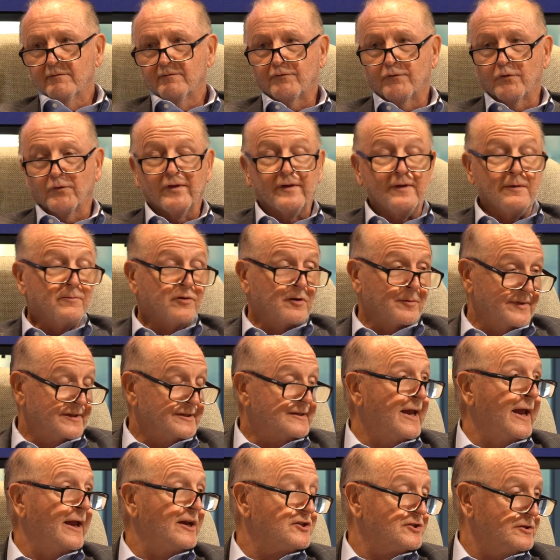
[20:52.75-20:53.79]
for the
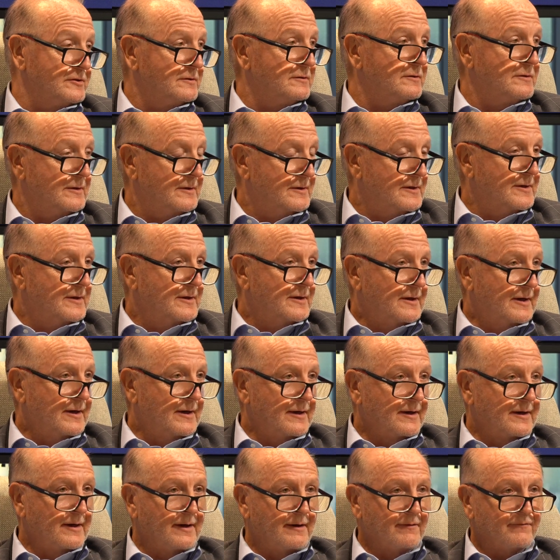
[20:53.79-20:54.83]
implementation
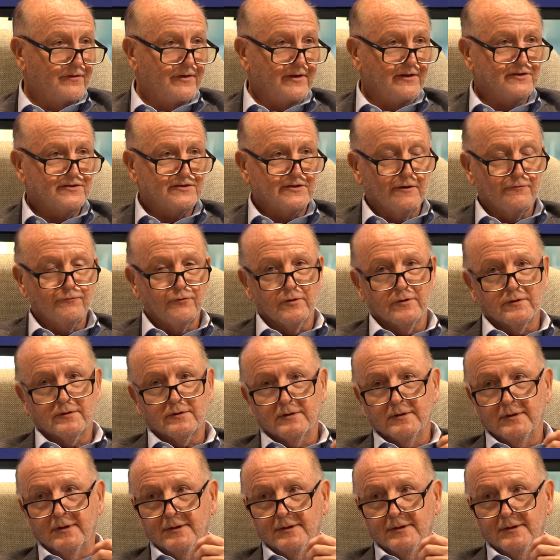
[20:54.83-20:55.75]
of these different